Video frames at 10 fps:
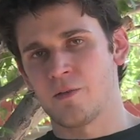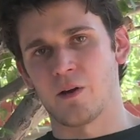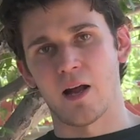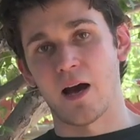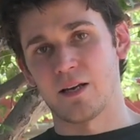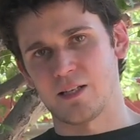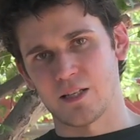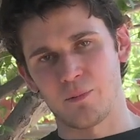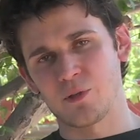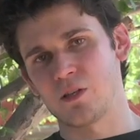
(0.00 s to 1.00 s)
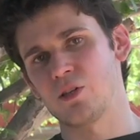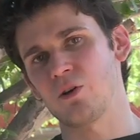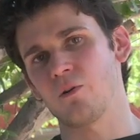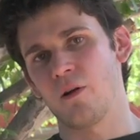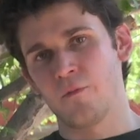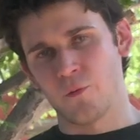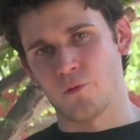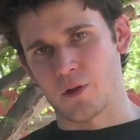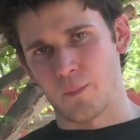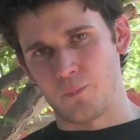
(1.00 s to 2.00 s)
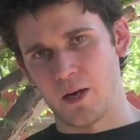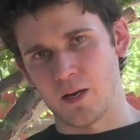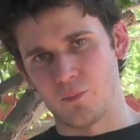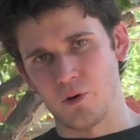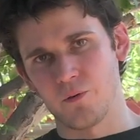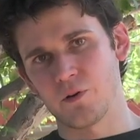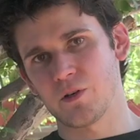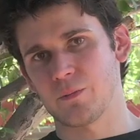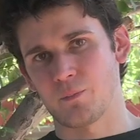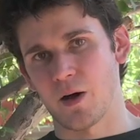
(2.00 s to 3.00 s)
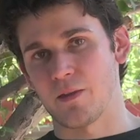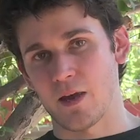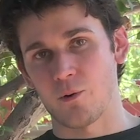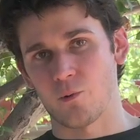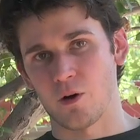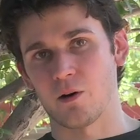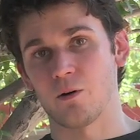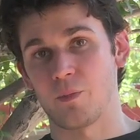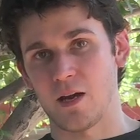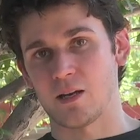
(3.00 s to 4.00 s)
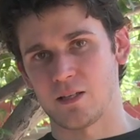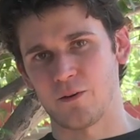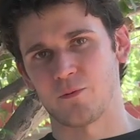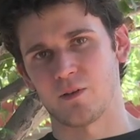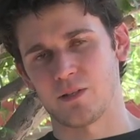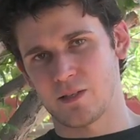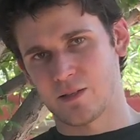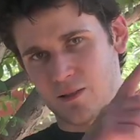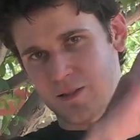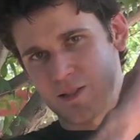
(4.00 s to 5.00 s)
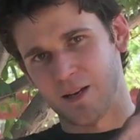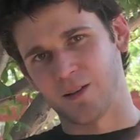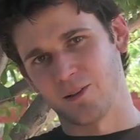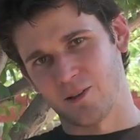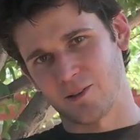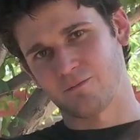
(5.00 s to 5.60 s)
They're not a substitute for the big movers, but they will make a difference. Let's take a look.